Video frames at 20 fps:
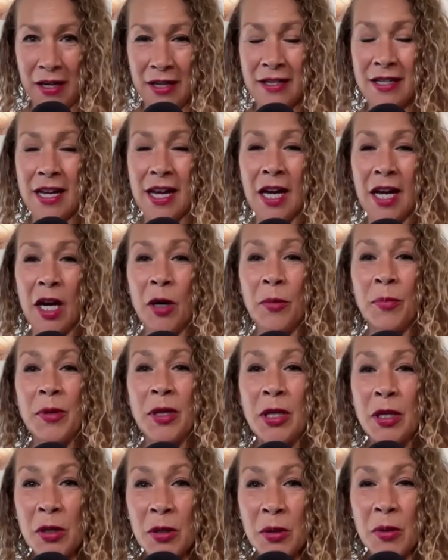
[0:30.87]
to help
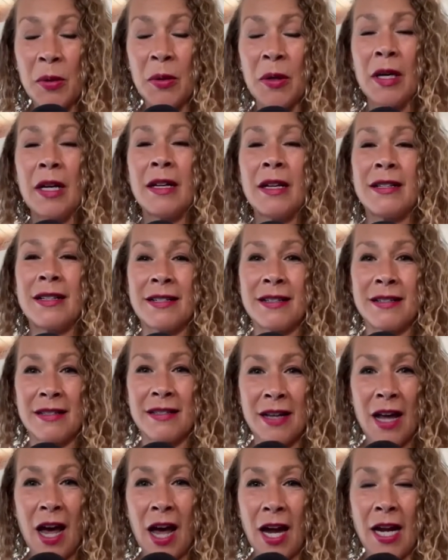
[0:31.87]
you
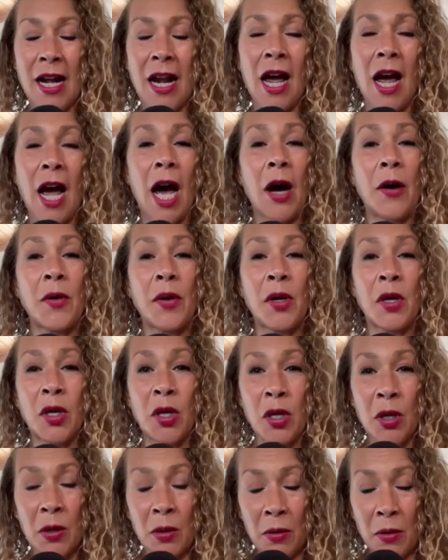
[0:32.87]
decide how
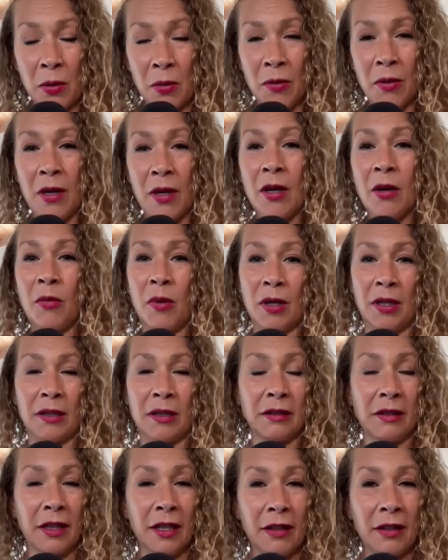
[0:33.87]
you want to
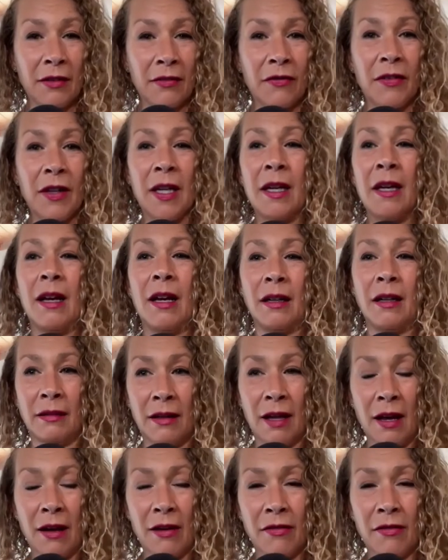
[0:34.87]
live and
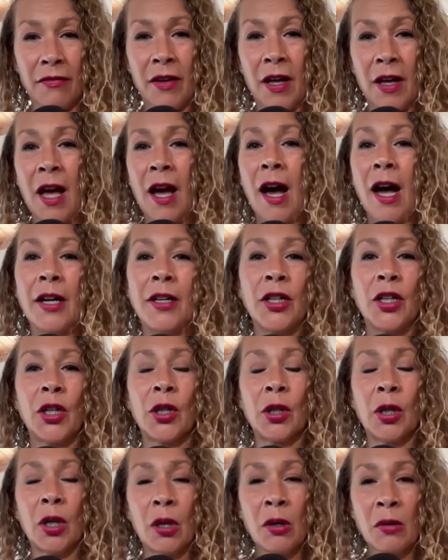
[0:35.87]
love on
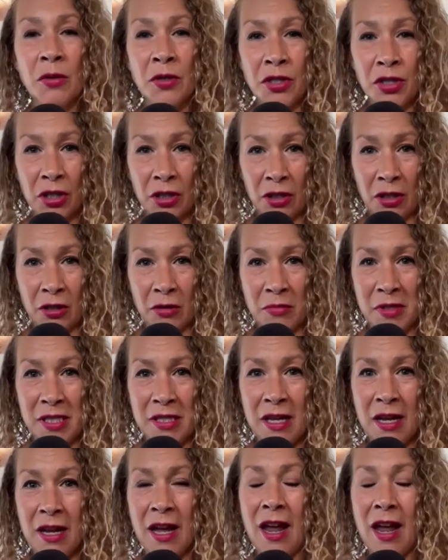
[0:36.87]
your own terms